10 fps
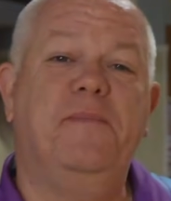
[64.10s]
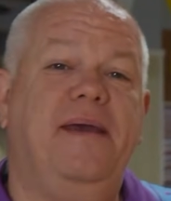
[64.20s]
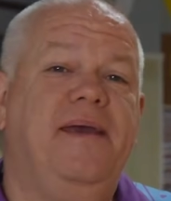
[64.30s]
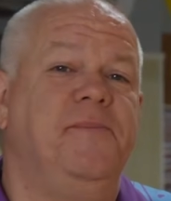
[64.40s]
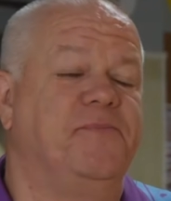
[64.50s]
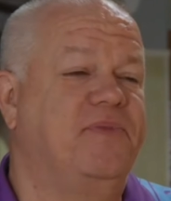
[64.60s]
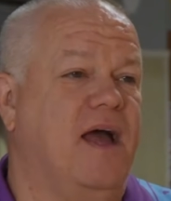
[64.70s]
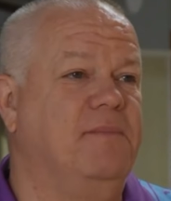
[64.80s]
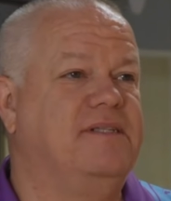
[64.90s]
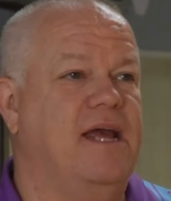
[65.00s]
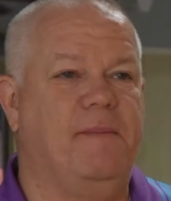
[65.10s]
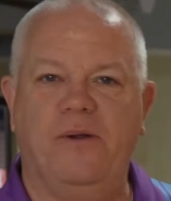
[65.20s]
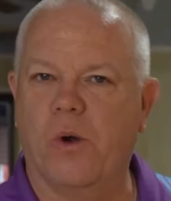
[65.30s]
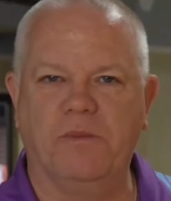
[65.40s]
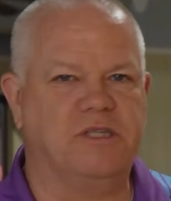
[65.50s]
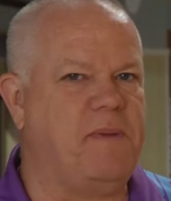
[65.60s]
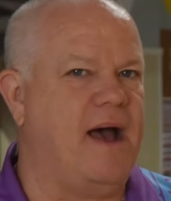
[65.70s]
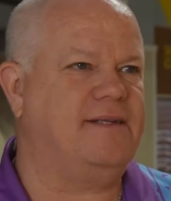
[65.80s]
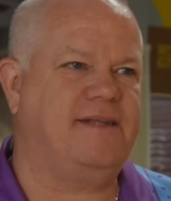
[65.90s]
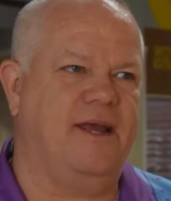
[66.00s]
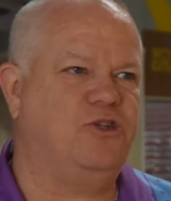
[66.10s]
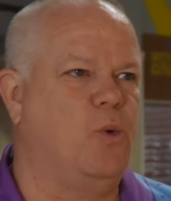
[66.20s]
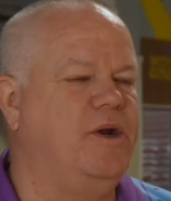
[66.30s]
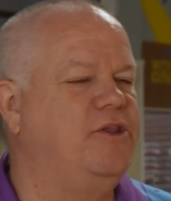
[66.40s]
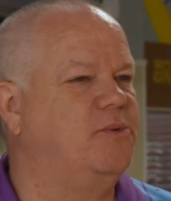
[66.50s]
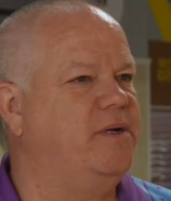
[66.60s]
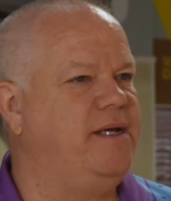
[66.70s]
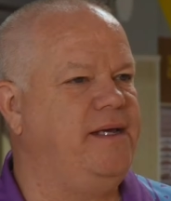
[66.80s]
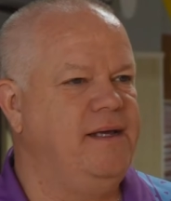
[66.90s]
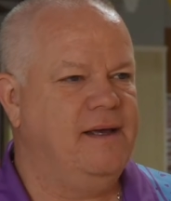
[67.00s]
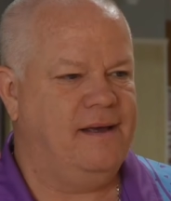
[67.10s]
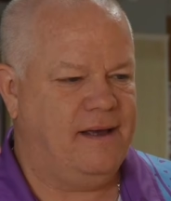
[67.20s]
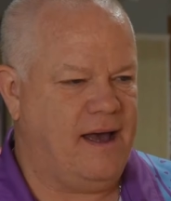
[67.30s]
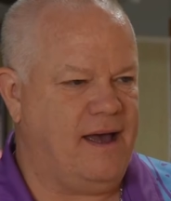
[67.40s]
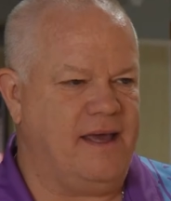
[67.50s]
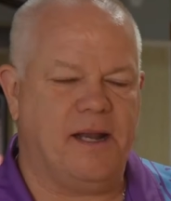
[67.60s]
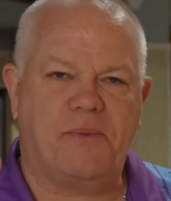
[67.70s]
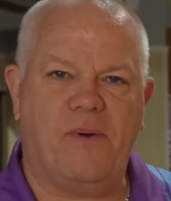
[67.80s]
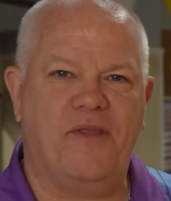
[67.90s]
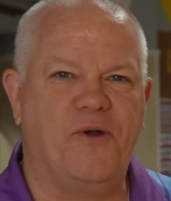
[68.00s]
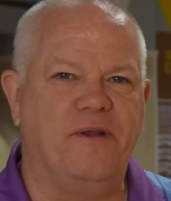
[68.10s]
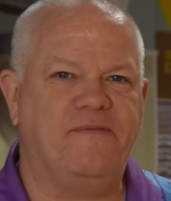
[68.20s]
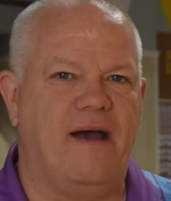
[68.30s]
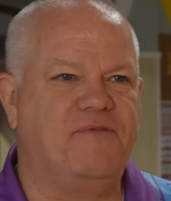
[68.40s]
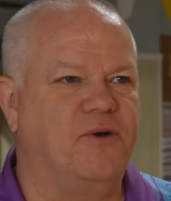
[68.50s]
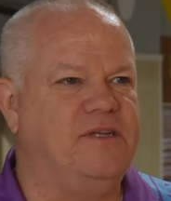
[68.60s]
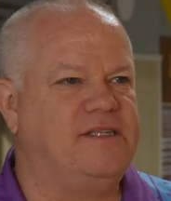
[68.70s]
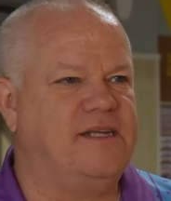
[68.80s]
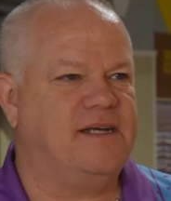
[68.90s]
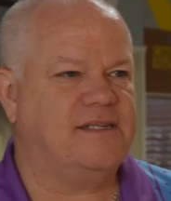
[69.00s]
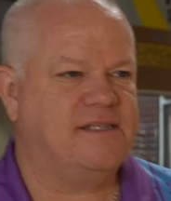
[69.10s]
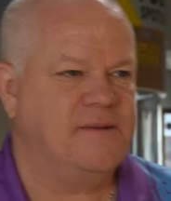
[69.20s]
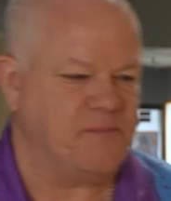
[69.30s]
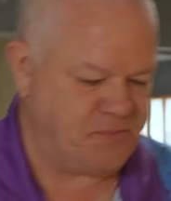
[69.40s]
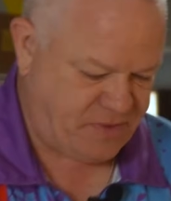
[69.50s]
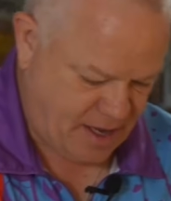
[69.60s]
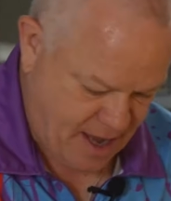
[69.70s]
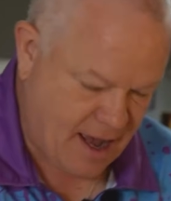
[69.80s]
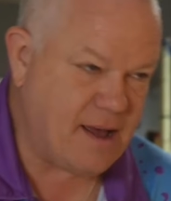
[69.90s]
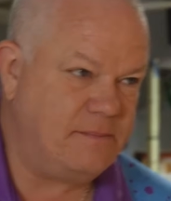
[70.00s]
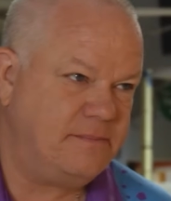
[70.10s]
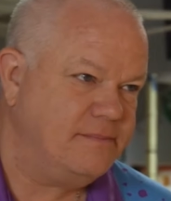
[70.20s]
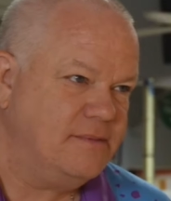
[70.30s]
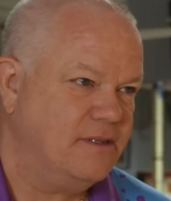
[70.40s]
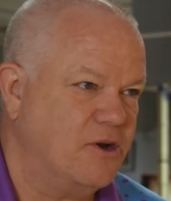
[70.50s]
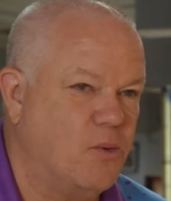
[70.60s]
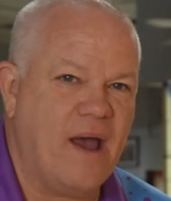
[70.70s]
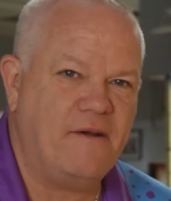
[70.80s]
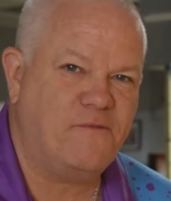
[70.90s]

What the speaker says: me, I'm gonna stay in my normal spot, stay in 23, end up around 35, 36. Little right of